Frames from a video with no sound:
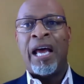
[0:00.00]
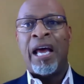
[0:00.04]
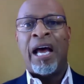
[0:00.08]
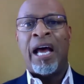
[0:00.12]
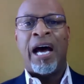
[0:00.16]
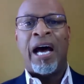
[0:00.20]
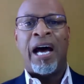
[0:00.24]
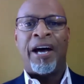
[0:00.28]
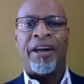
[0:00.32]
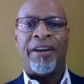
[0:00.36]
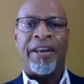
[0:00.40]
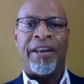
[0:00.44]

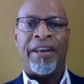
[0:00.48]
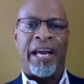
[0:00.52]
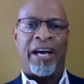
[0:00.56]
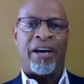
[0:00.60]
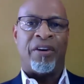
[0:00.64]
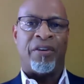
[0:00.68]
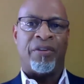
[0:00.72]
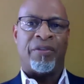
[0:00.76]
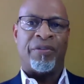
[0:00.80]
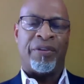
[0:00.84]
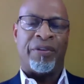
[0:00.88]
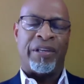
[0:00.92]
Uh,
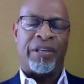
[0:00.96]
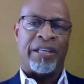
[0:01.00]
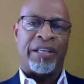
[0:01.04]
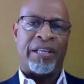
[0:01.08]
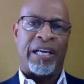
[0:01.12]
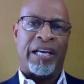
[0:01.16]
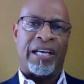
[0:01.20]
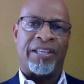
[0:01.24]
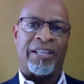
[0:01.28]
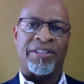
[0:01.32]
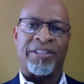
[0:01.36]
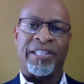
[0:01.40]
now,
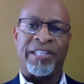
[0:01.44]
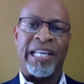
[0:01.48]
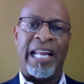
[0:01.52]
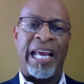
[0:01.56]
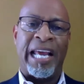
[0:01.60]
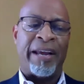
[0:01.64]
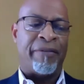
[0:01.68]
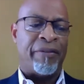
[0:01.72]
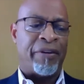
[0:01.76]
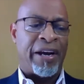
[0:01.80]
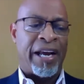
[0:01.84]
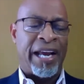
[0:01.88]
uh,
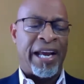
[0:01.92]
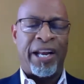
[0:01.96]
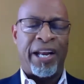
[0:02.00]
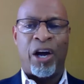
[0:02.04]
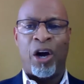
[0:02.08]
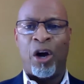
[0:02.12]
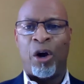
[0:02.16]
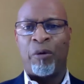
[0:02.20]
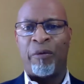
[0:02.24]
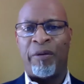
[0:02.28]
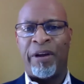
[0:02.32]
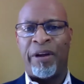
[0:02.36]
slavery had
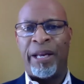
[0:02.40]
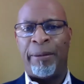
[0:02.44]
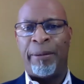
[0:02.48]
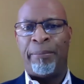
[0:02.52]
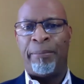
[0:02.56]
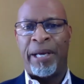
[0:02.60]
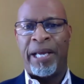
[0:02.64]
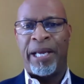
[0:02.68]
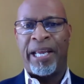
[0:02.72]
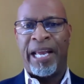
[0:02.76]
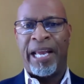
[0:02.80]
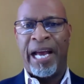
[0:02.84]
already
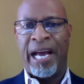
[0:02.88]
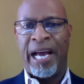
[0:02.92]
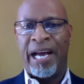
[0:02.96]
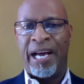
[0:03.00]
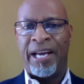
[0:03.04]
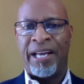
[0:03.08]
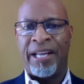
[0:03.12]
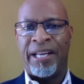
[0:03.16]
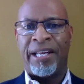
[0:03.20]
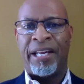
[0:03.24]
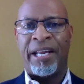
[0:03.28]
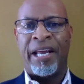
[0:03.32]

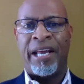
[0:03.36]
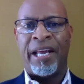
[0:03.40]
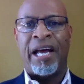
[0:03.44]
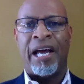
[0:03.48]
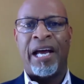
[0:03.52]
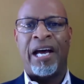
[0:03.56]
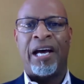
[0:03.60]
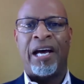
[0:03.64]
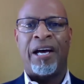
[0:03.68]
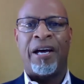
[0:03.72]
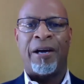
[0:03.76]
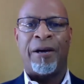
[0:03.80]
begun.
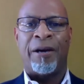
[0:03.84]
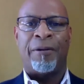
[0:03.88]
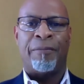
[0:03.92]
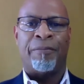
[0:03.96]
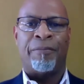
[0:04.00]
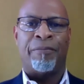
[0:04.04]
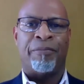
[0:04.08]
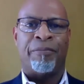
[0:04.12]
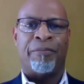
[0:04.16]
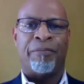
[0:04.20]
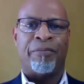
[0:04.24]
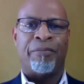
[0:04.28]

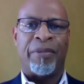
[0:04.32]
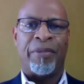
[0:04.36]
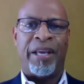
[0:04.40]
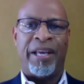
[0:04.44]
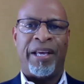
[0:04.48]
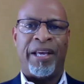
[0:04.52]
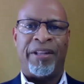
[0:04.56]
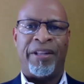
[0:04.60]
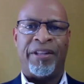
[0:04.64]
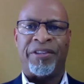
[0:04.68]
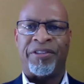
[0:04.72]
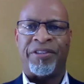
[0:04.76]
Um,
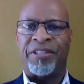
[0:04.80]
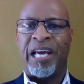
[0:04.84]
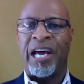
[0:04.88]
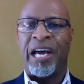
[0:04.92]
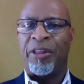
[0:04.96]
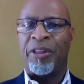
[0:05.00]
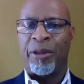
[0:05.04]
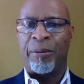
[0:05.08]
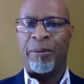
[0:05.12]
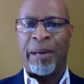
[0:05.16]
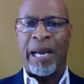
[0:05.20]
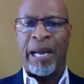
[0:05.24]
in
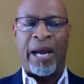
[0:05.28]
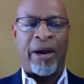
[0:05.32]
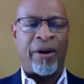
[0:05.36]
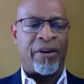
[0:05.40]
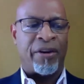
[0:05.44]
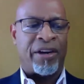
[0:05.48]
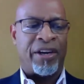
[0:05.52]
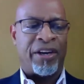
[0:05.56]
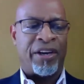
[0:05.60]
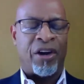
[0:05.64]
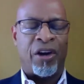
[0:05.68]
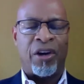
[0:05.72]
South
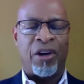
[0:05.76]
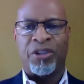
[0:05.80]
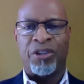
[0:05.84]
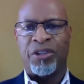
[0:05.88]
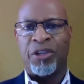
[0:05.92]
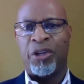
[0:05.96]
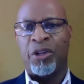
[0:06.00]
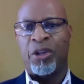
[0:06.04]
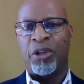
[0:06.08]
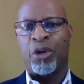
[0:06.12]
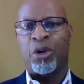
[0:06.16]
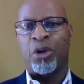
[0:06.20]
America and
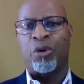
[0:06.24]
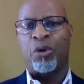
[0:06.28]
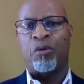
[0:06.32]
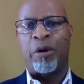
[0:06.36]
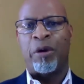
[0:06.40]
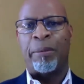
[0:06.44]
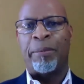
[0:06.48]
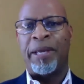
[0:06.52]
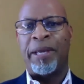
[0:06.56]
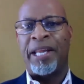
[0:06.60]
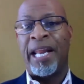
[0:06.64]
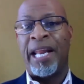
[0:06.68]
also the
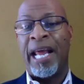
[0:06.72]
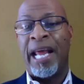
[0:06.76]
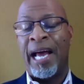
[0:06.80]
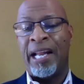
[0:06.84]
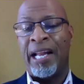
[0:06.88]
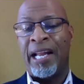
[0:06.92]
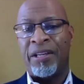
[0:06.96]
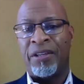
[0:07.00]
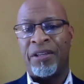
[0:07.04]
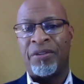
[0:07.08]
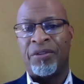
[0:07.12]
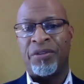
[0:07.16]
Caribbean
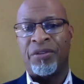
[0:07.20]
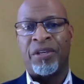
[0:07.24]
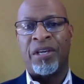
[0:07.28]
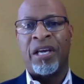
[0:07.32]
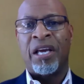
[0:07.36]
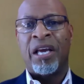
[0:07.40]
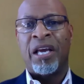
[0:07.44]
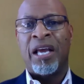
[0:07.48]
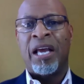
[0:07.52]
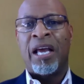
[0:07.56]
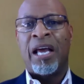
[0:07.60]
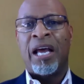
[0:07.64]
islands
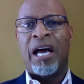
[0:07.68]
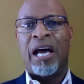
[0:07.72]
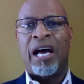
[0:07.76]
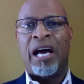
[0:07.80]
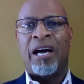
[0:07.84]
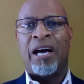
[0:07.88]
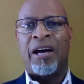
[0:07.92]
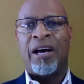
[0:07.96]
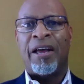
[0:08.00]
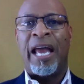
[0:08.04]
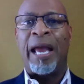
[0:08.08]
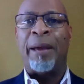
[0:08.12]

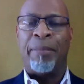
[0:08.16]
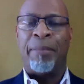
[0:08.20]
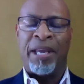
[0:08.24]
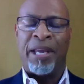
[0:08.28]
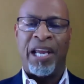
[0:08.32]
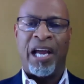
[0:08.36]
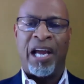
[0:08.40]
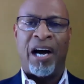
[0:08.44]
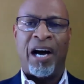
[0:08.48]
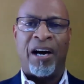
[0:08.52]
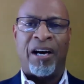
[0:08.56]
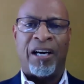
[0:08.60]
uh, and
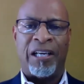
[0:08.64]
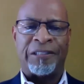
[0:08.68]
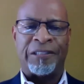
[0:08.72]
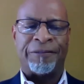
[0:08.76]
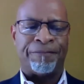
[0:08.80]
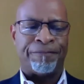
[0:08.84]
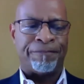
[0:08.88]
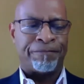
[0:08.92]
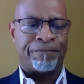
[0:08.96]
beyond.